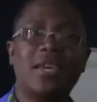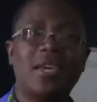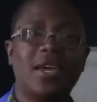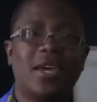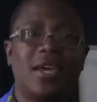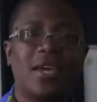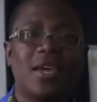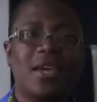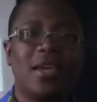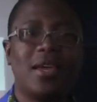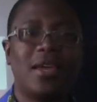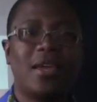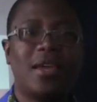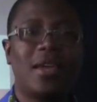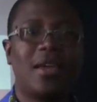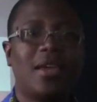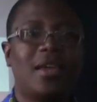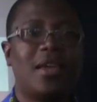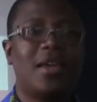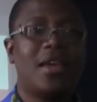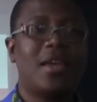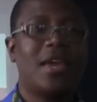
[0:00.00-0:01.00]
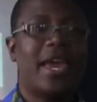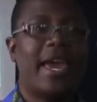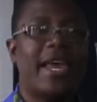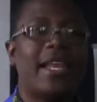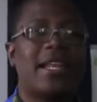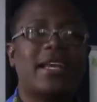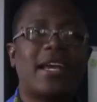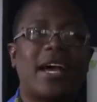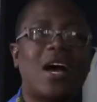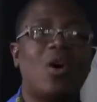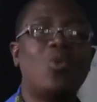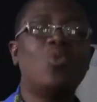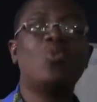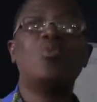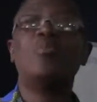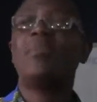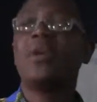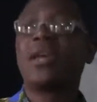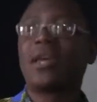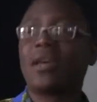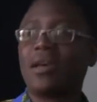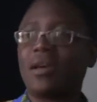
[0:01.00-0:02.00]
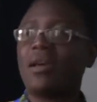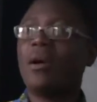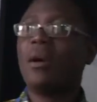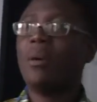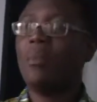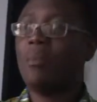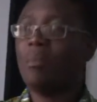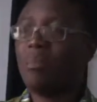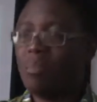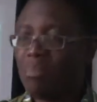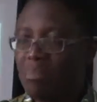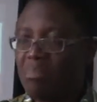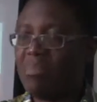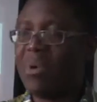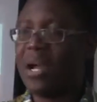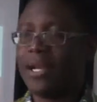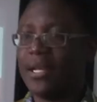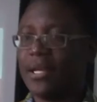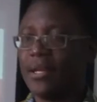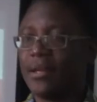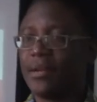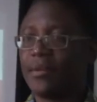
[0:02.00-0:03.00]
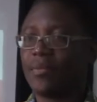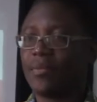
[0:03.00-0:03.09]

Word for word: here, and Carl will make money.